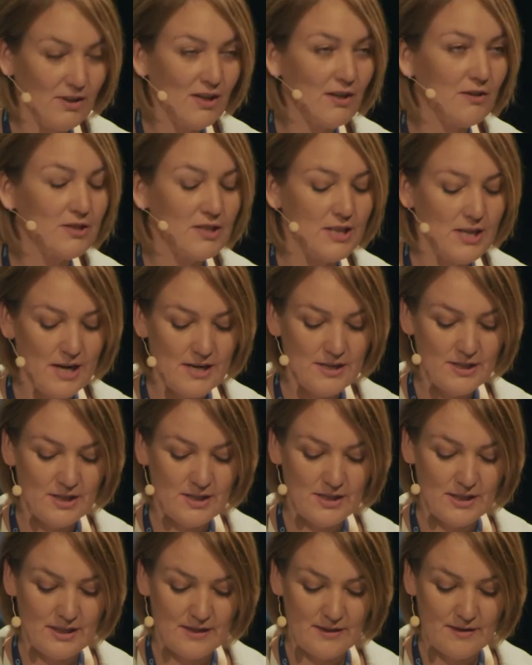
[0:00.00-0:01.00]
we are
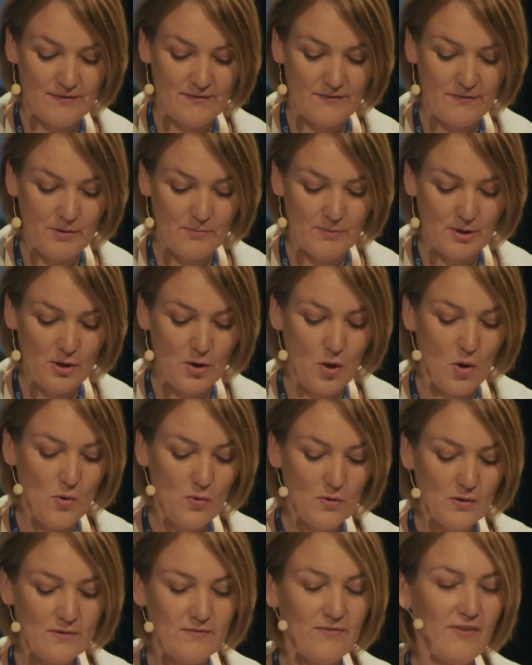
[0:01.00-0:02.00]
changing from an
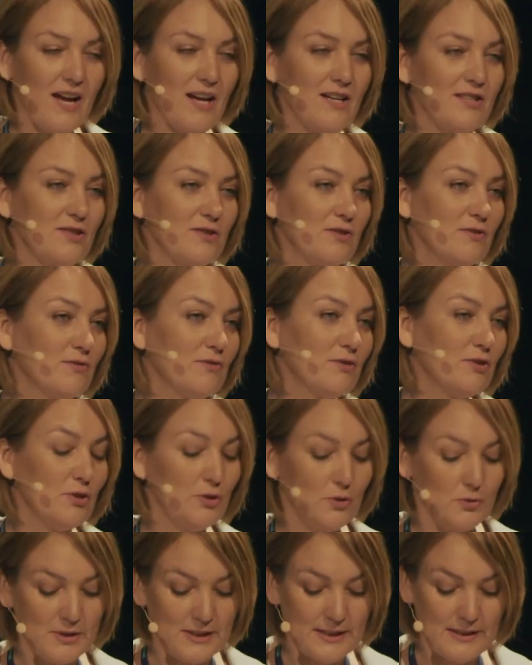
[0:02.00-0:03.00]
old-fashioned
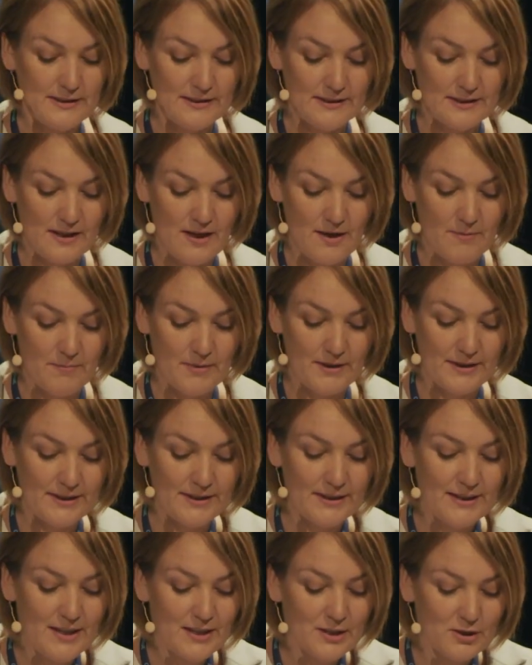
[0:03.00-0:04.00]
utility
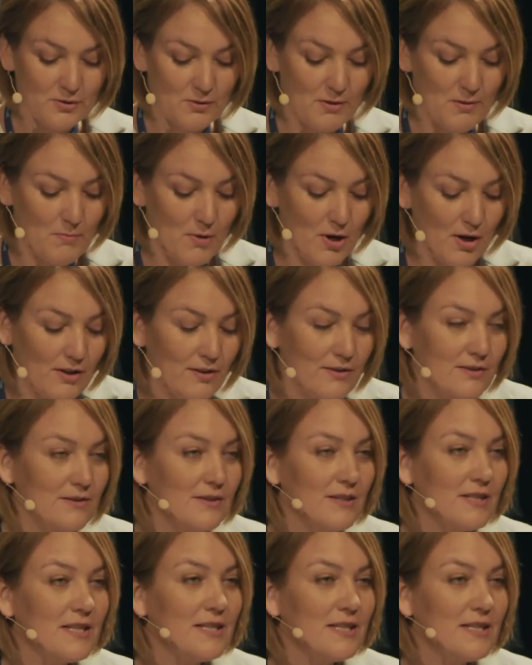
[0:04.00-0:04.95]
company to a modern